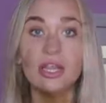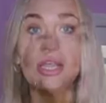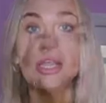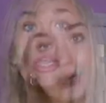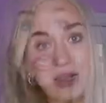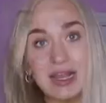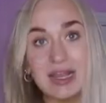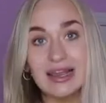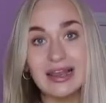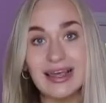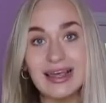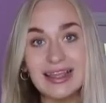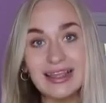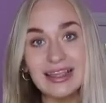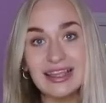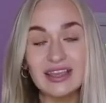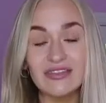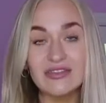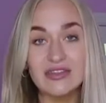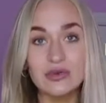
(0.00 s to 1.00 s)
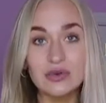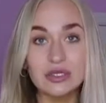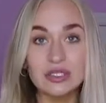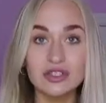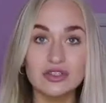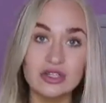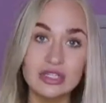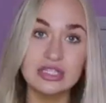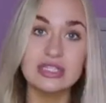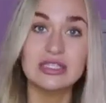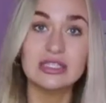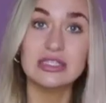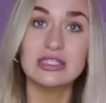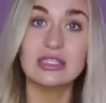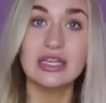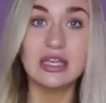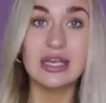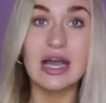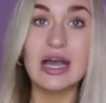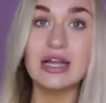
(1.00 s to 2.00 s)
Comment and like if you enjoy these
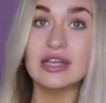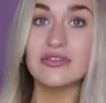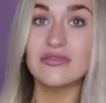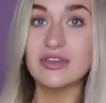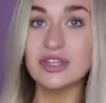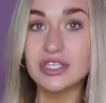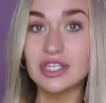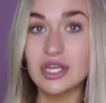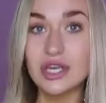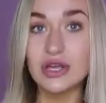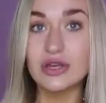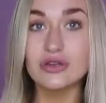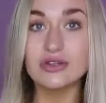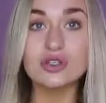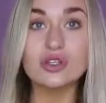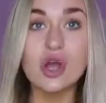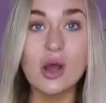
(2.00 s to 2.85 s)
kind of videos.